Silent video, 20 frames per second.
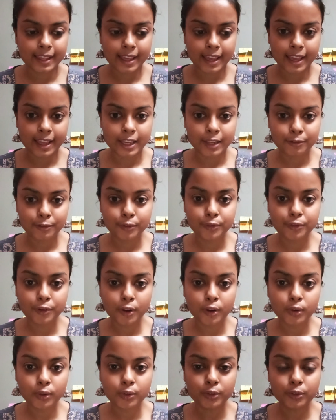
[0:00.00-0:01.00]
If you
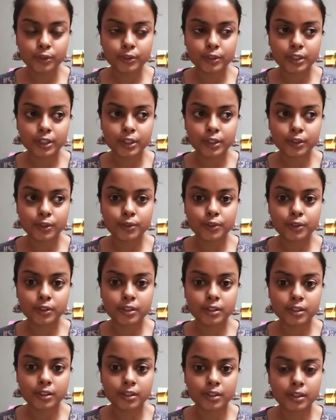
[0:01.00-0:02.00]
follow, you
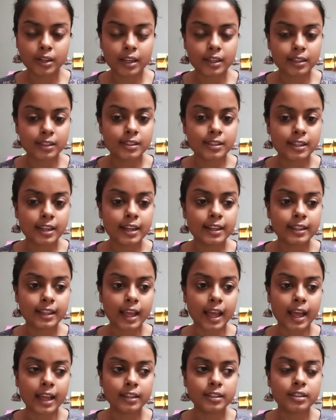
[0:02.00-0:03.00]
could understand
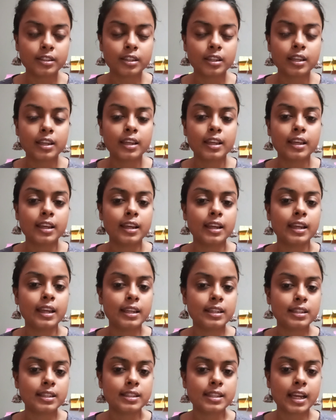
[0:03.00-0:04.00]
that
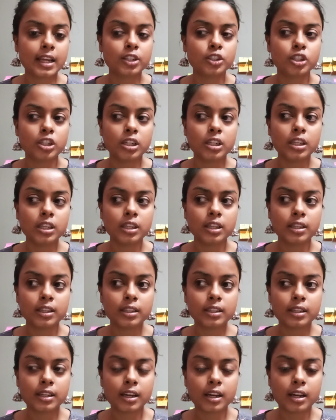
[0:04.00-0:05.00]
it is actually
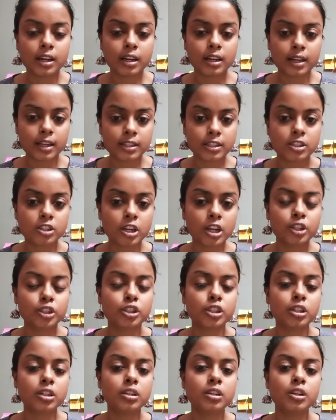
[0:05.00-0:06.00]
a
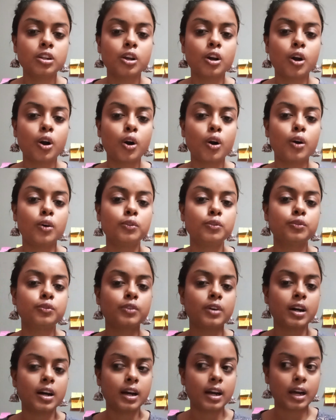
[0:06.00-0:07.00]
construction of
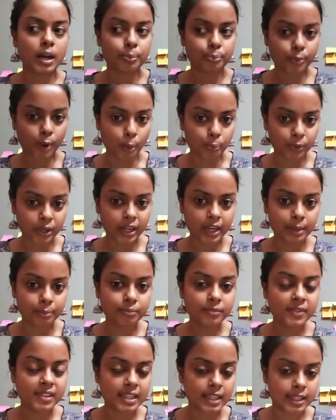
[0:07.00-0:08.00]
a proper name,
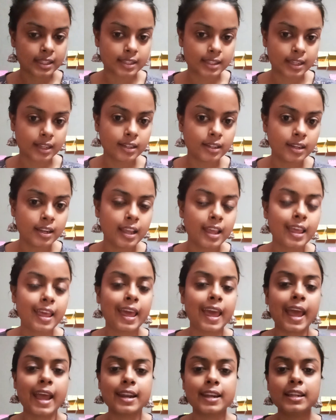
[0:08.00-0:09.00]
Nixon,
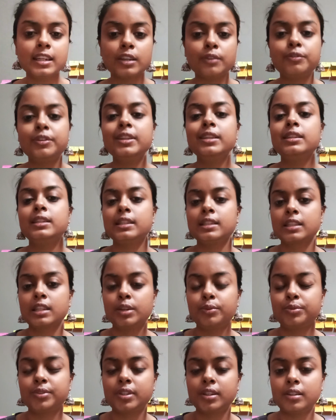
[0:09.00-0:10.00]
and a definite
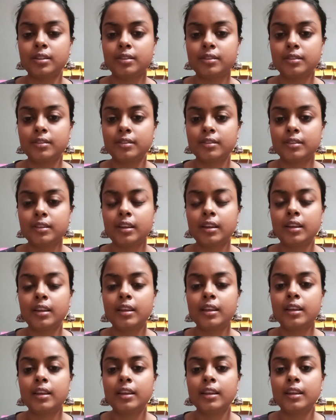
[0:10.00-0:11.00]
description.
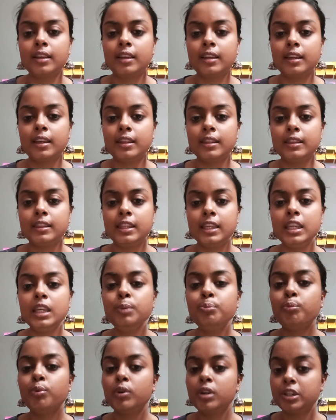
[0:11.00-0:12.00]

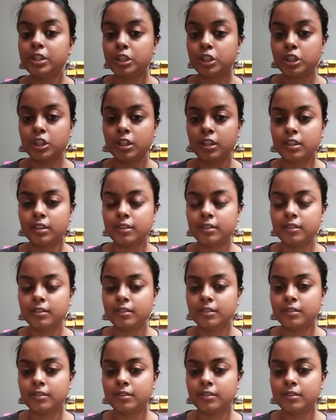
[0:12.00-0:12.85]
The politician.